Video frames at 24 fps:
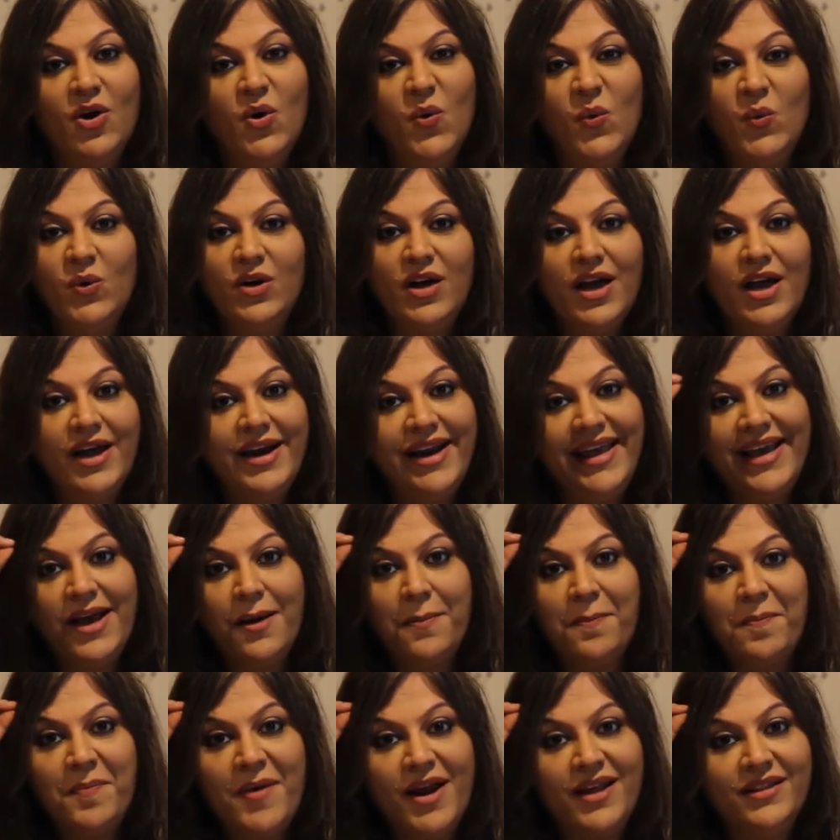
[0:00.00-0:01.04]
Unka na ek
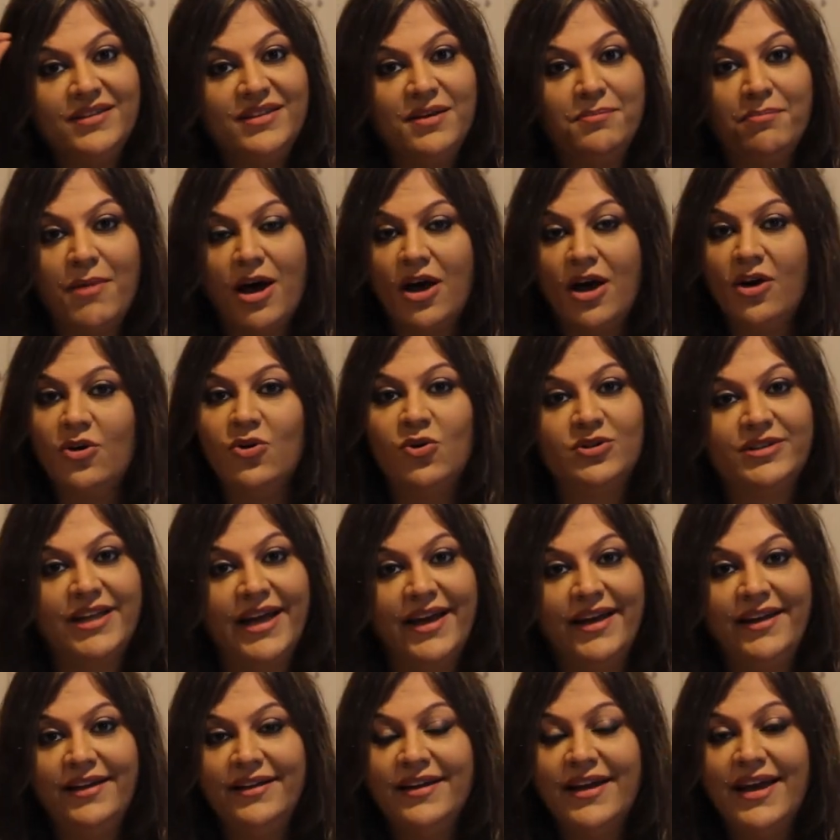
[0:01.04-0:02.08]
apna dimag hota
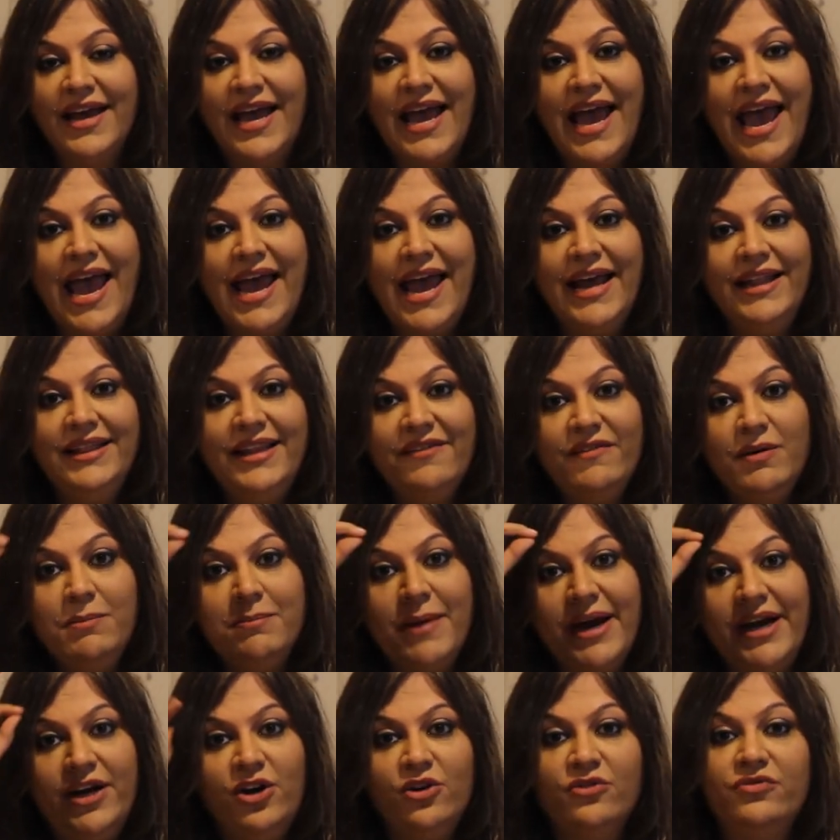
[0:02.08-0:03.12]
hai and they have a
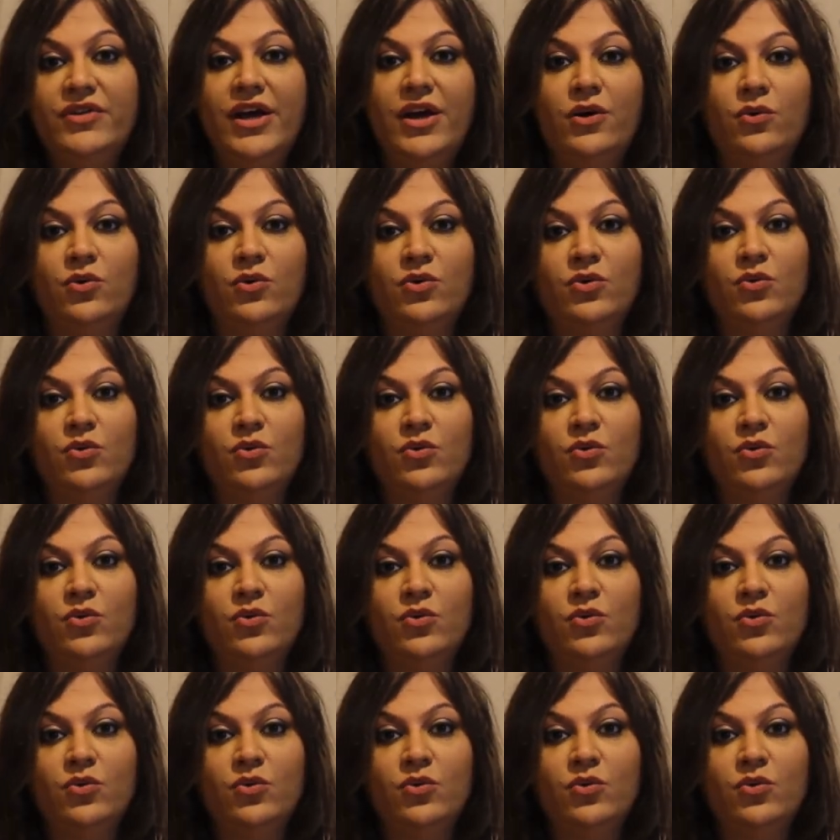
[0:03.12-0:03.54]
mind of their own.